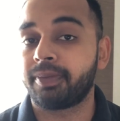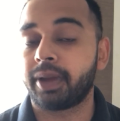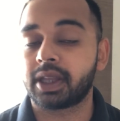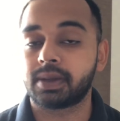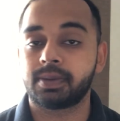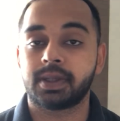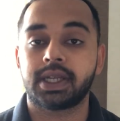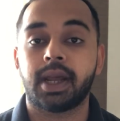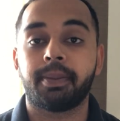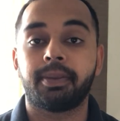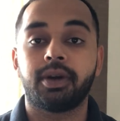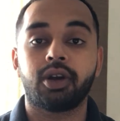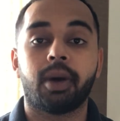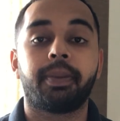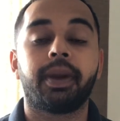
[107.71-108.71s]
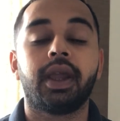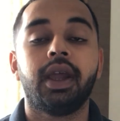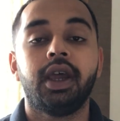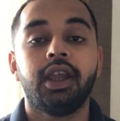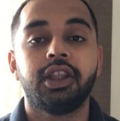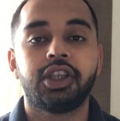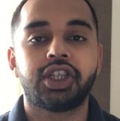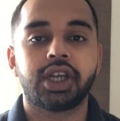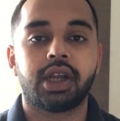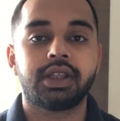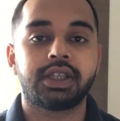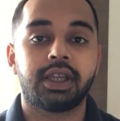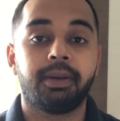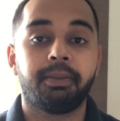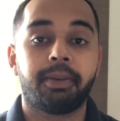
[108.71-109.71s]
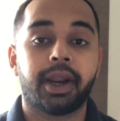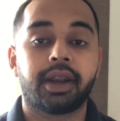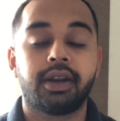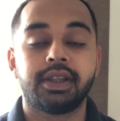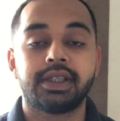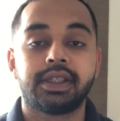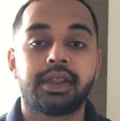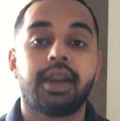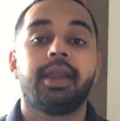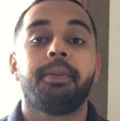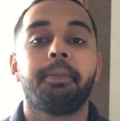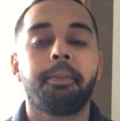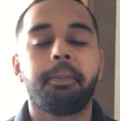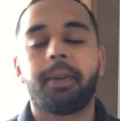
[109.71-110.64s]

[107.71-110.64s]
Max Verstappen topping the charts in practice 3.